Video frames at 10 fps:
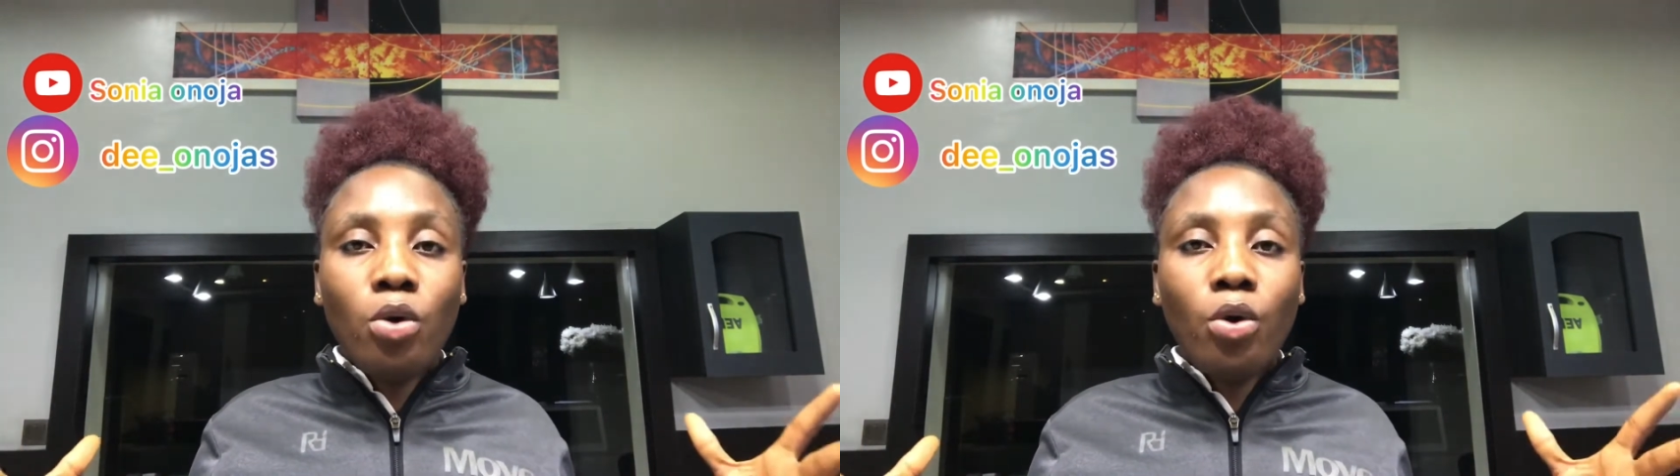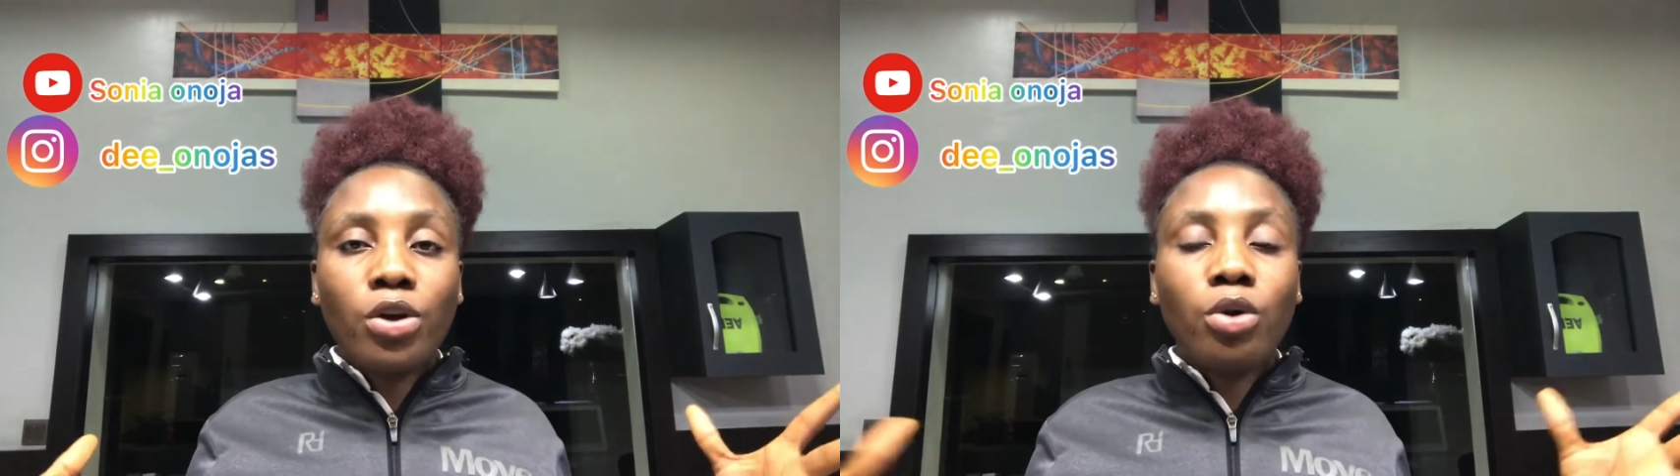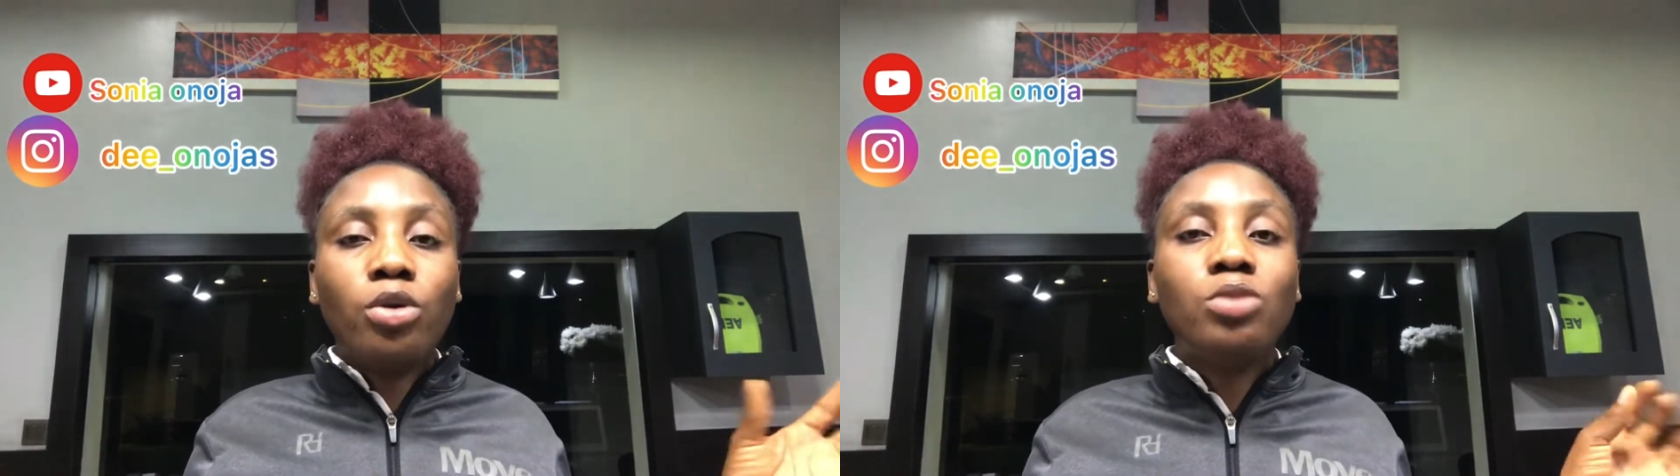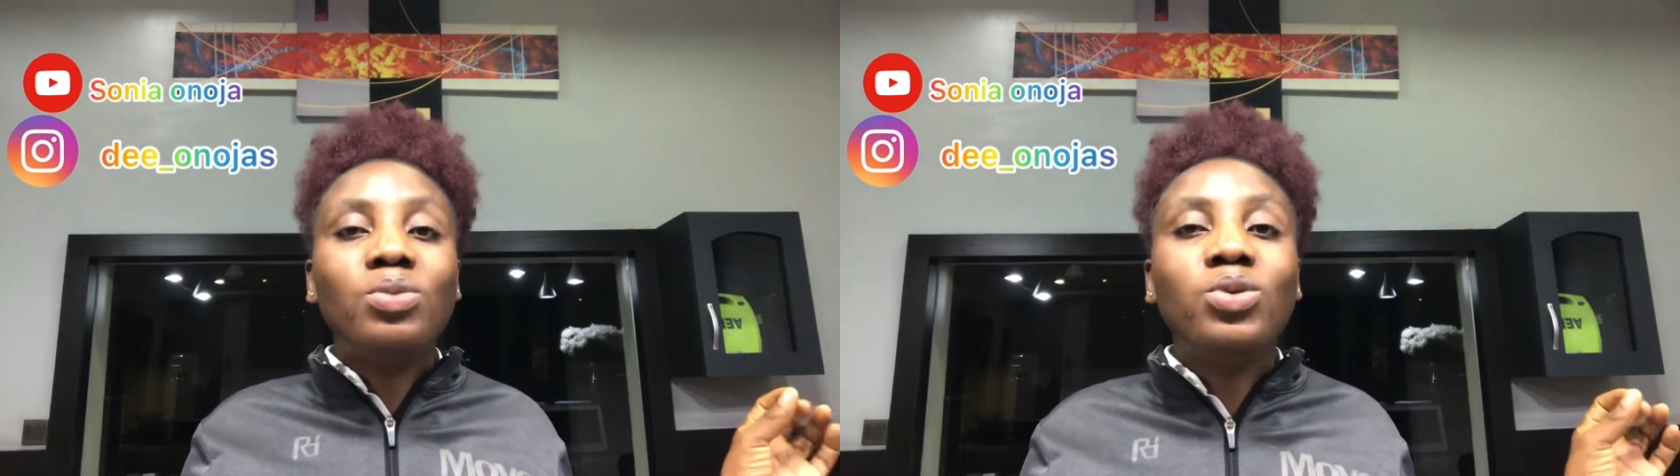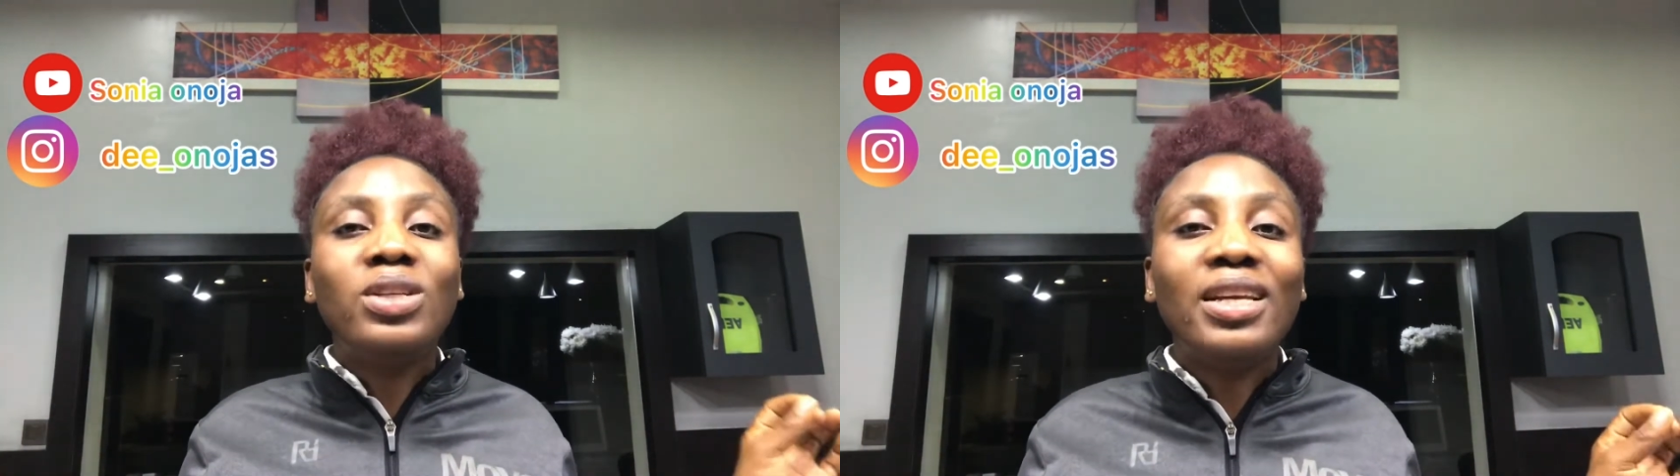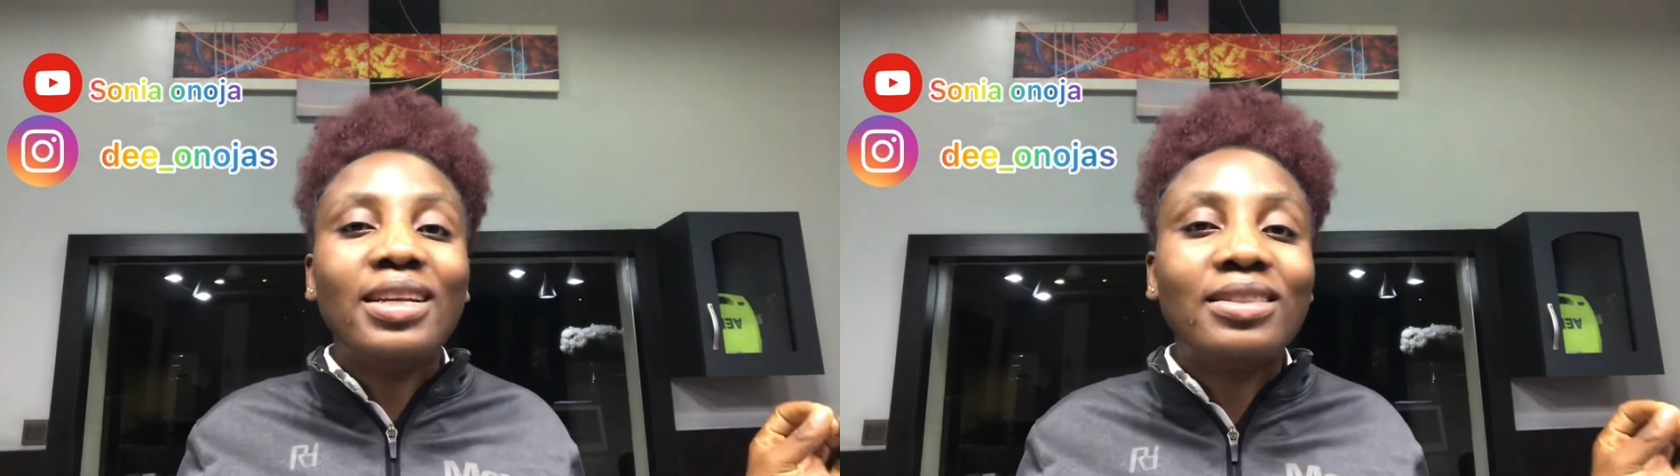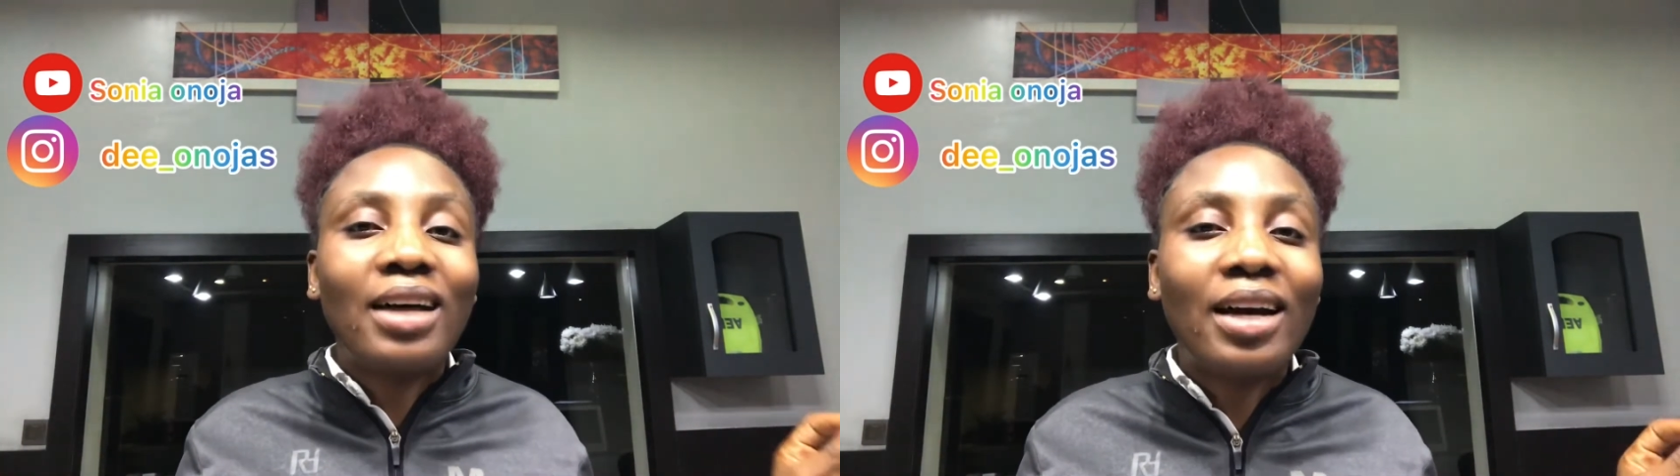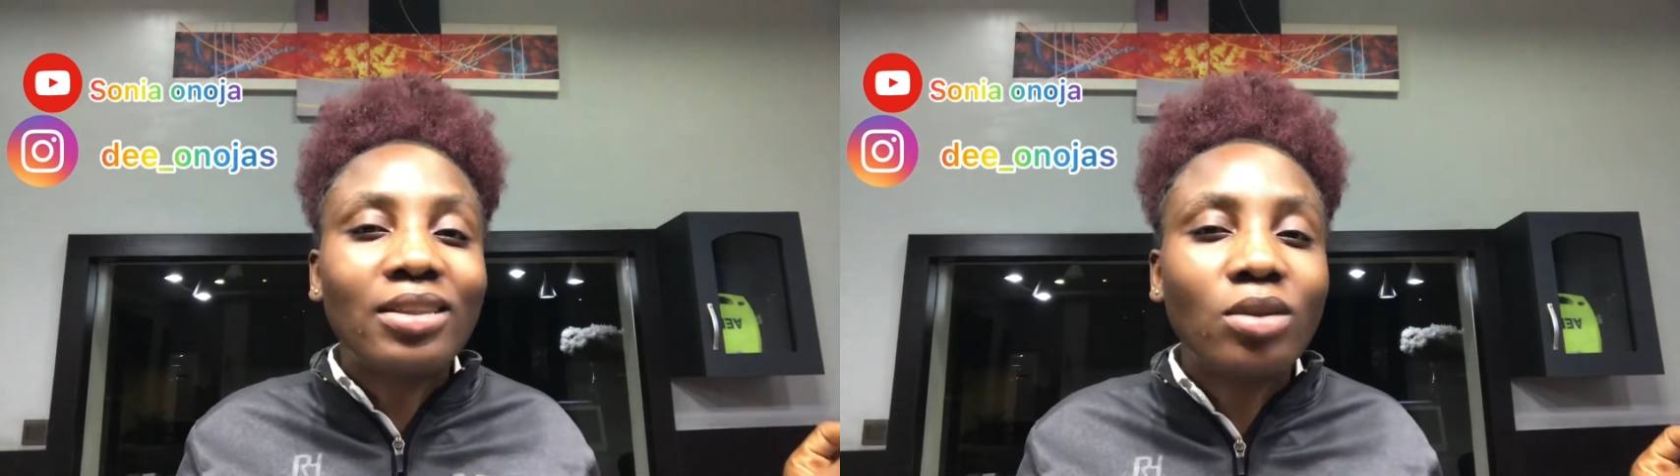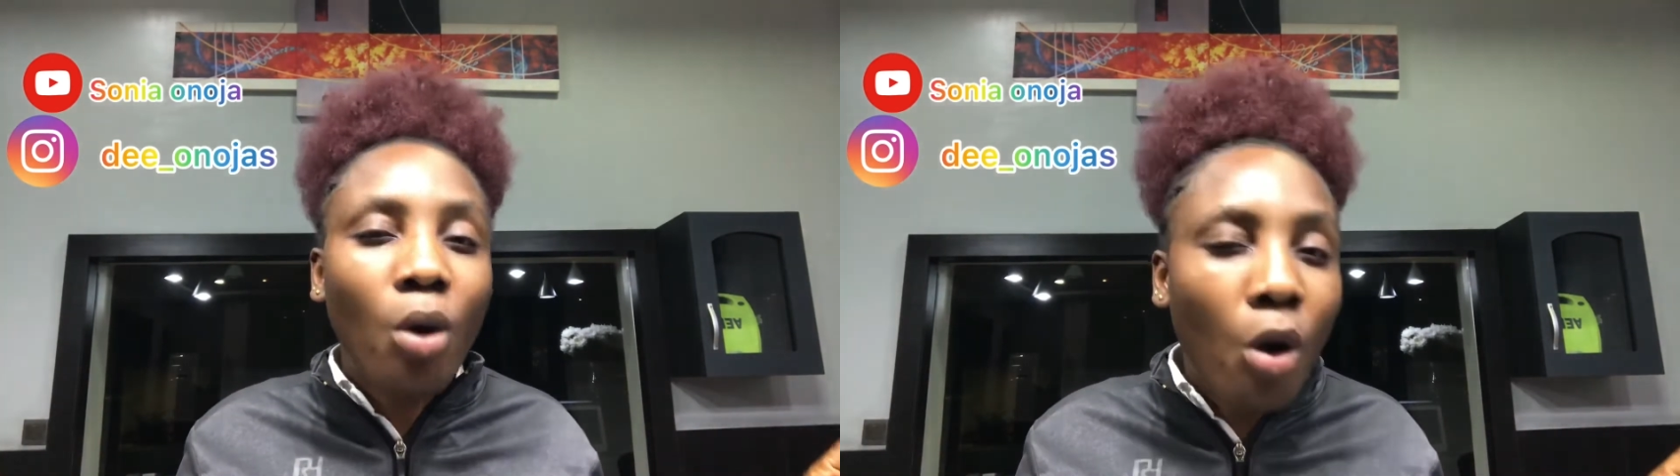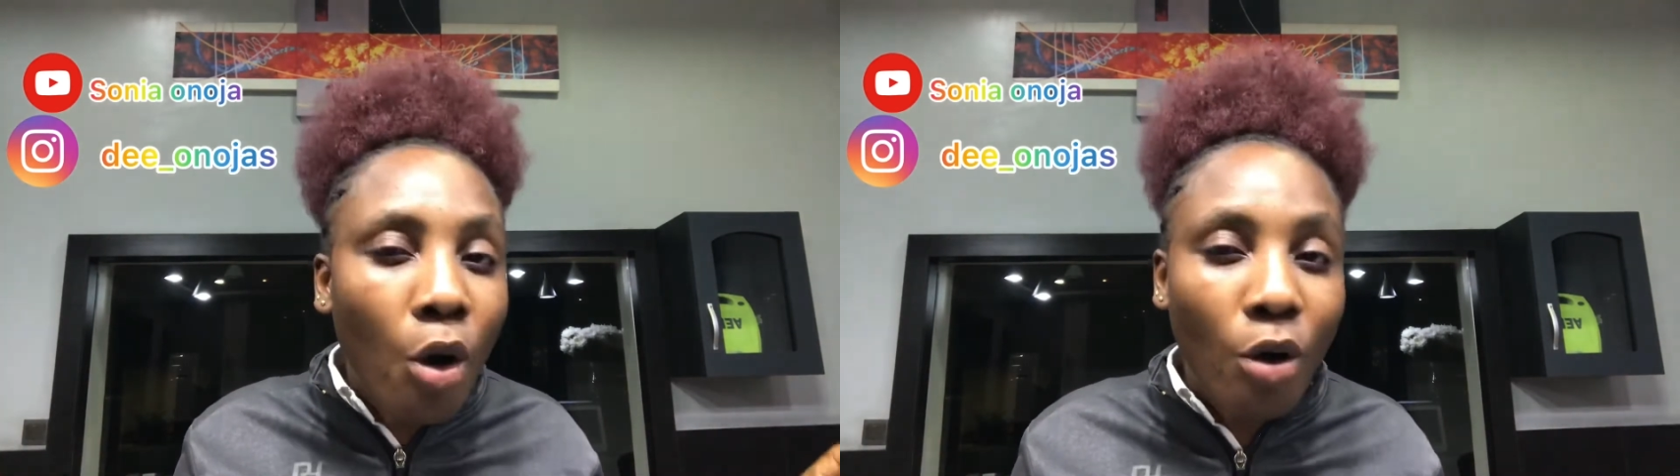you're going to be doing a tax
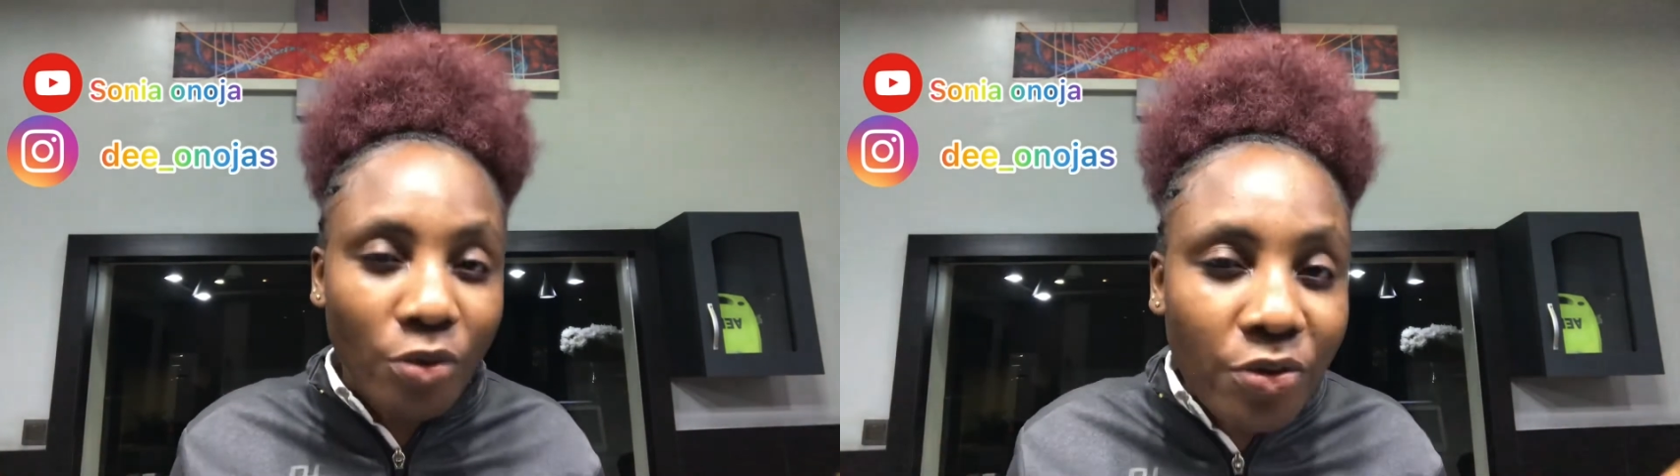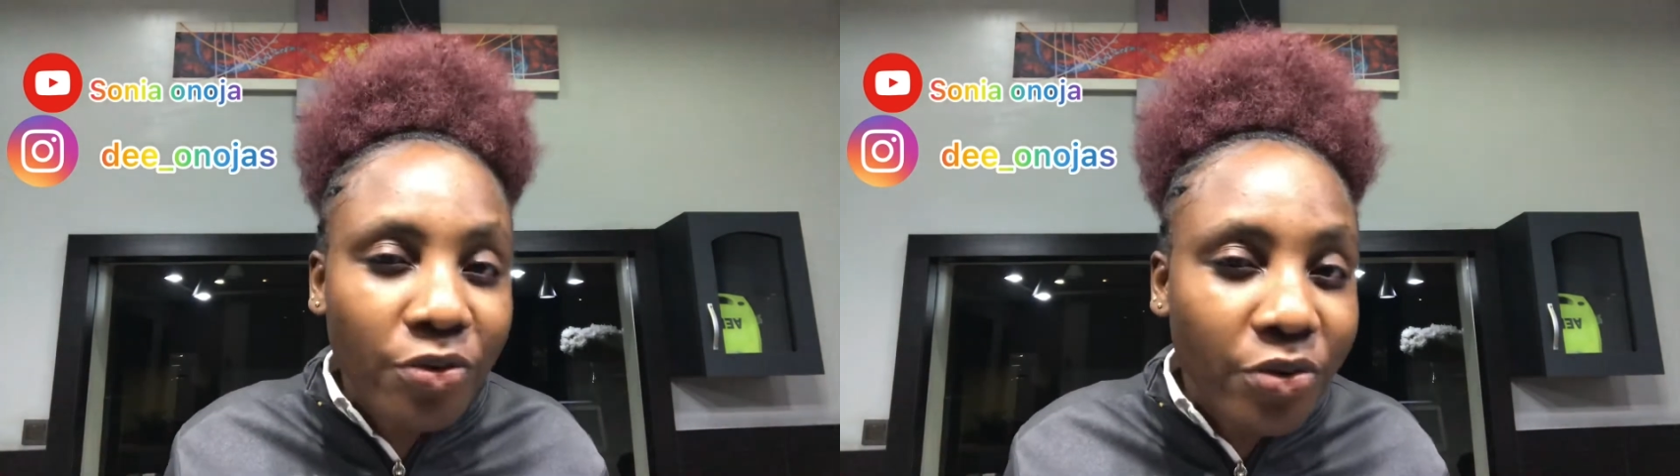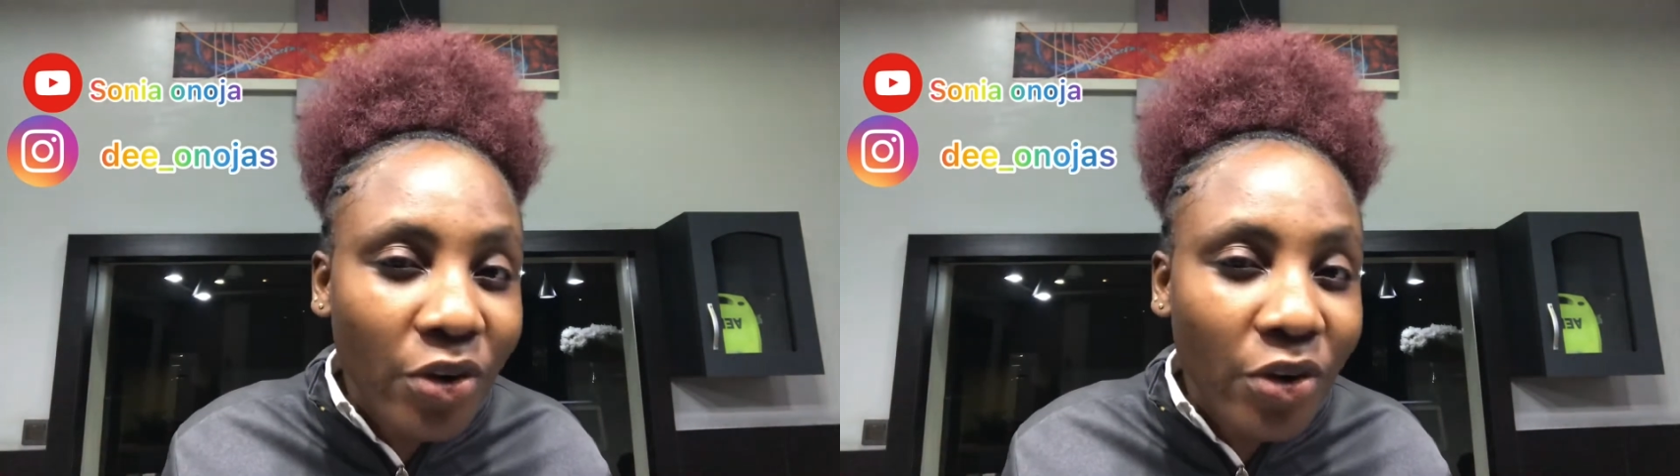of